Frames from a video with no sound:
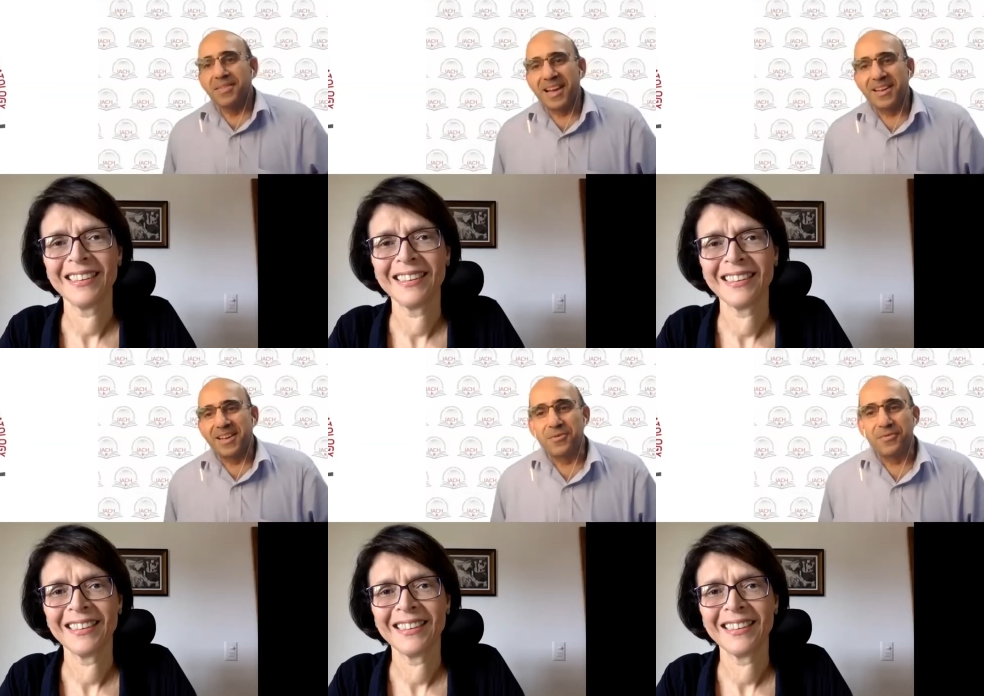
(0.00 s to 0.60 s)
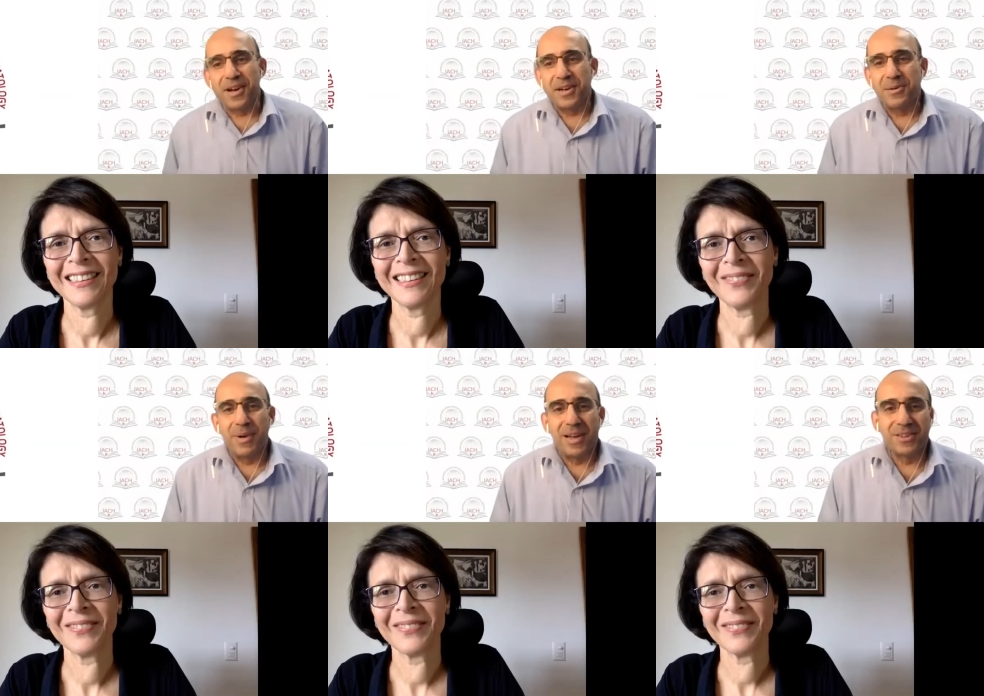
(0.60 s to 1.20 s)
Speaker 1: Thank you
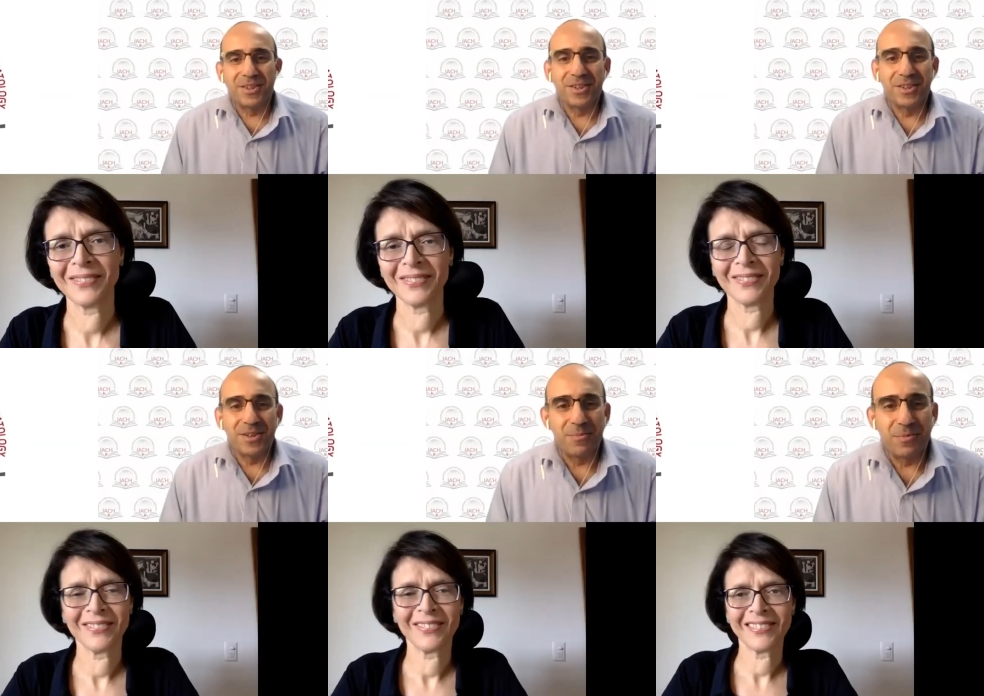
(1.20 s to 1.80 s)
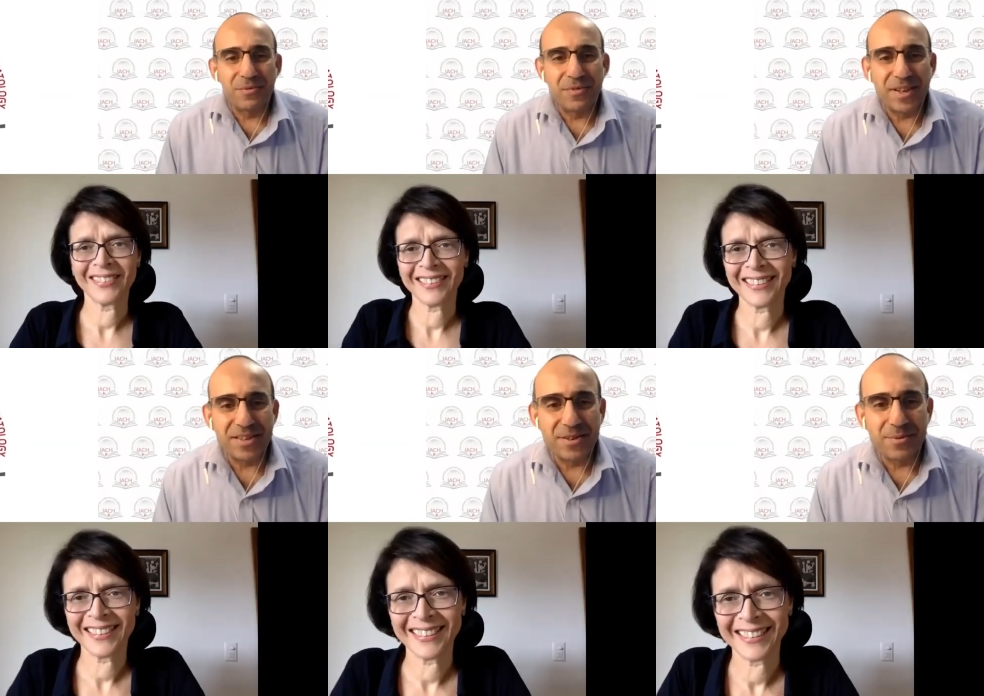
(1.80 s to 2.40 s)
very much, uh,
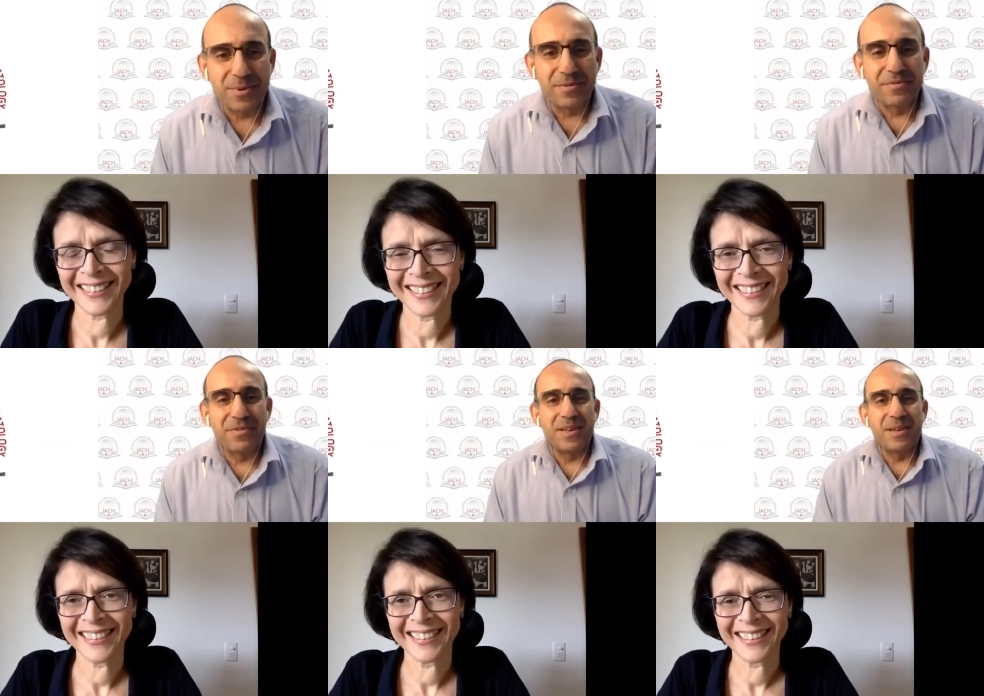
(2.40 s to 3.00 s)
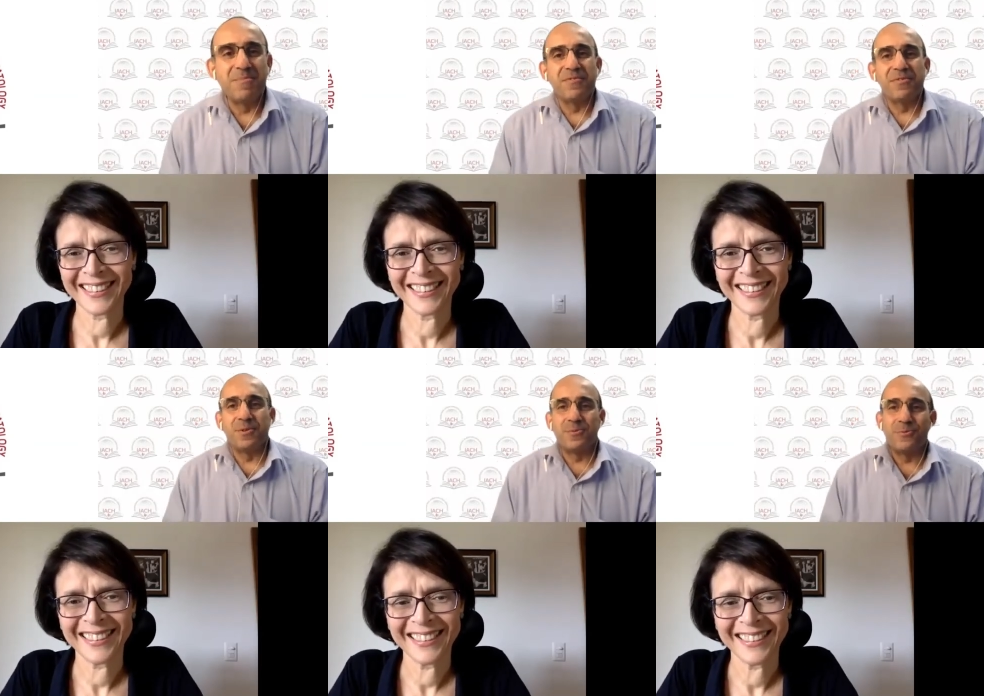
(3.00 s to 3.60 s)
Professor Bonfim,
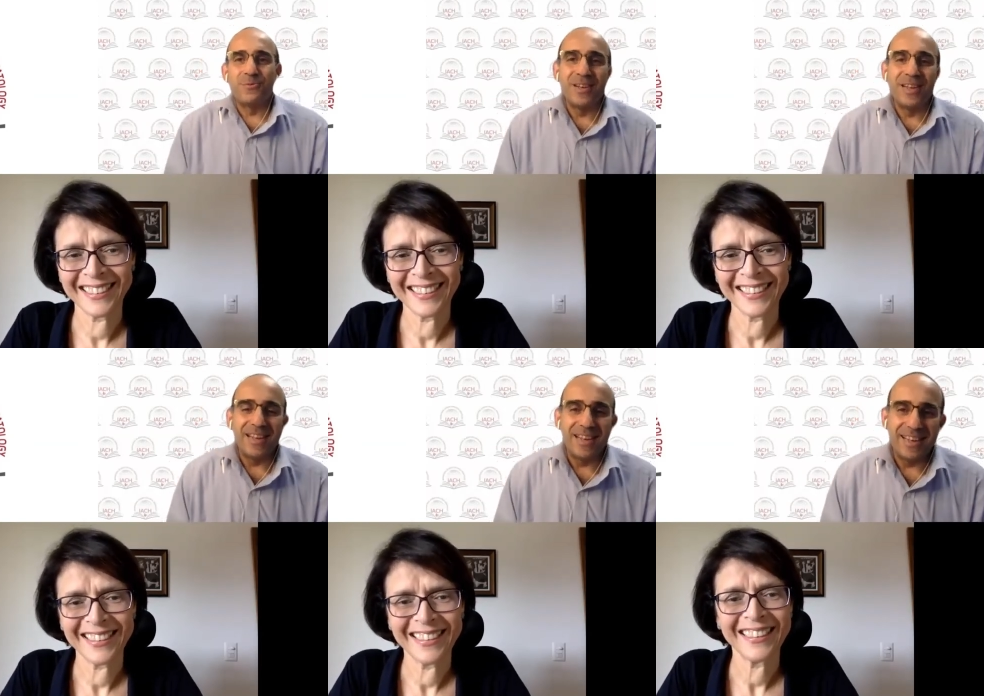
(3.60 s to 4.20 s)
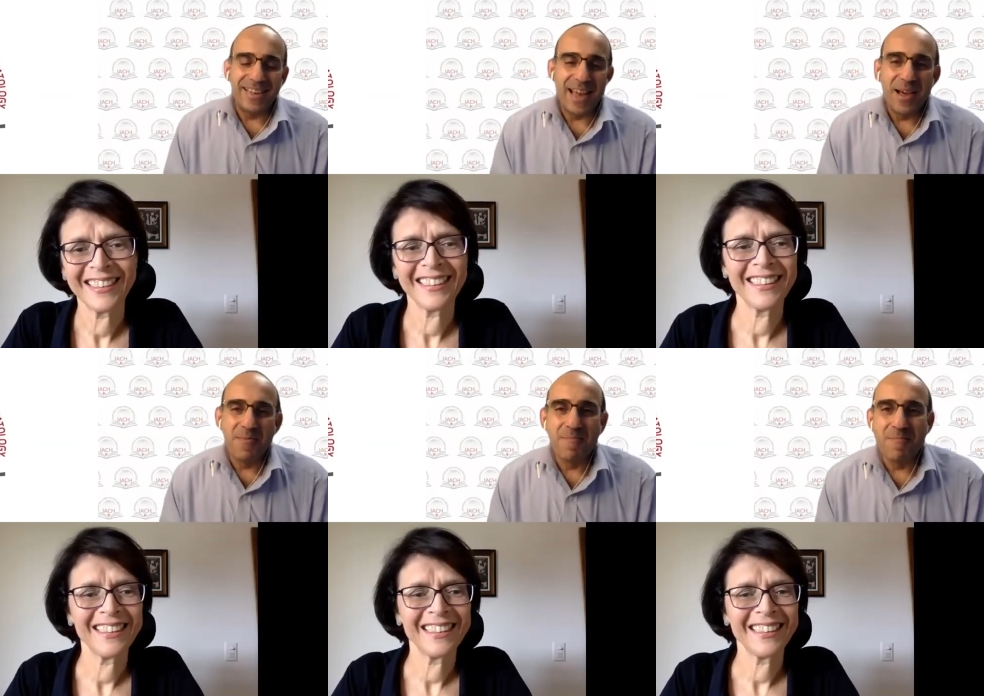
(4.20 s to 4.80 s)
for really
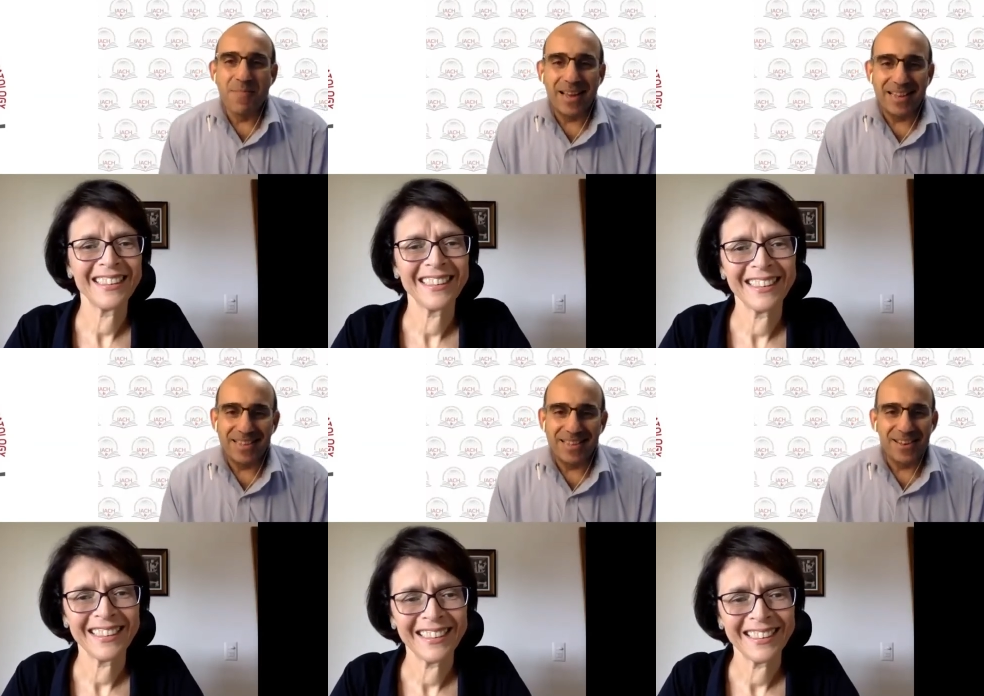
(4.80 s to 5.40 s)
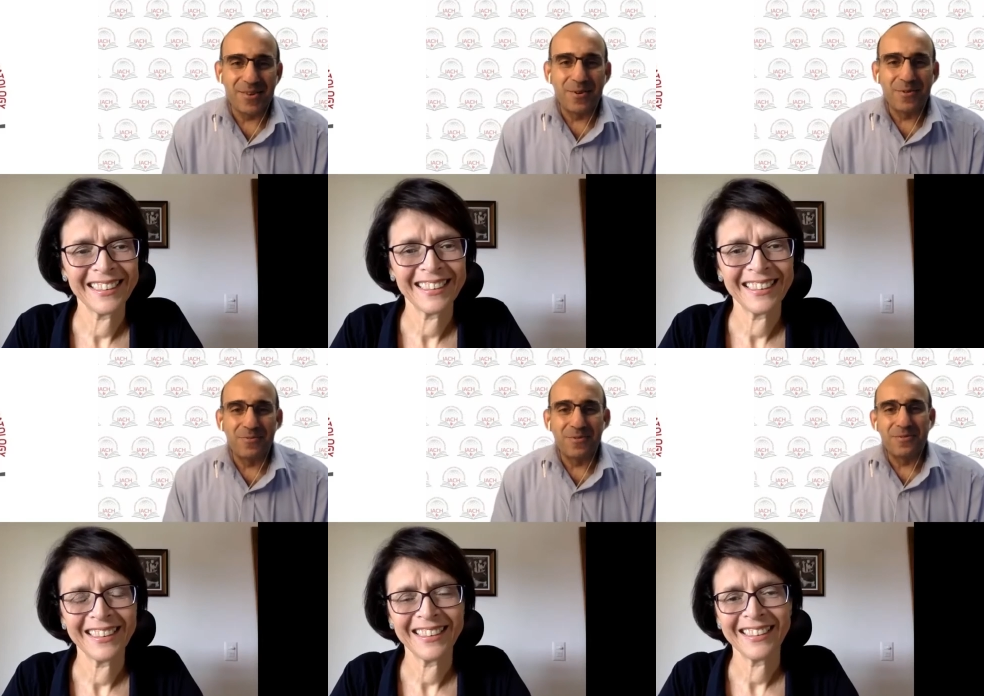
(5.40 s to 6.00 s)
amazing
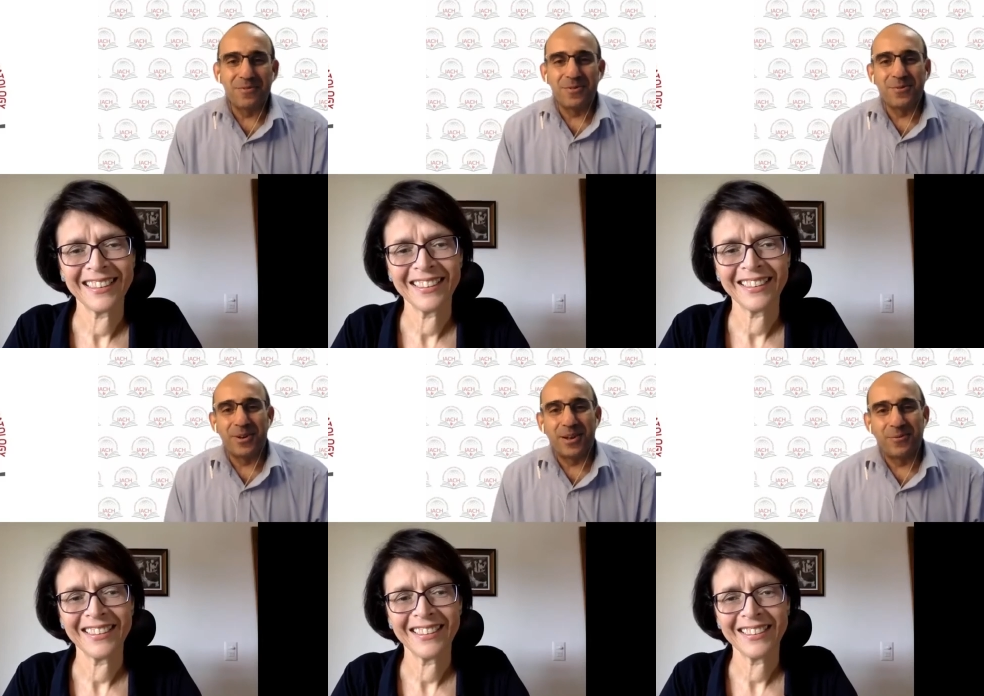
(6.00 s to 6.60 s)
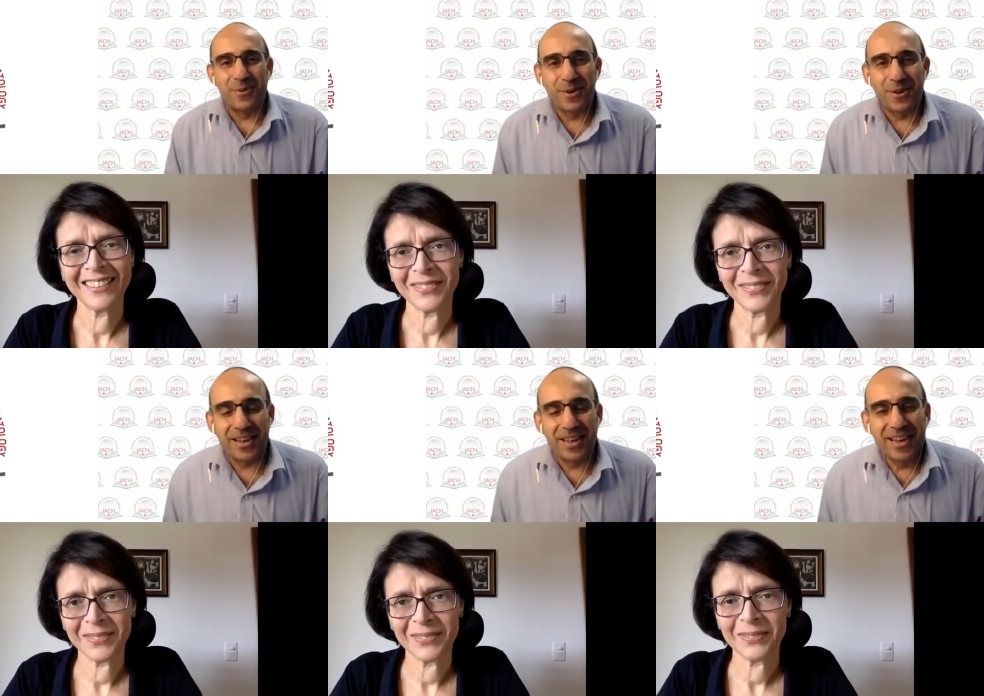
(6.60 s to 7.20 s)
overview and work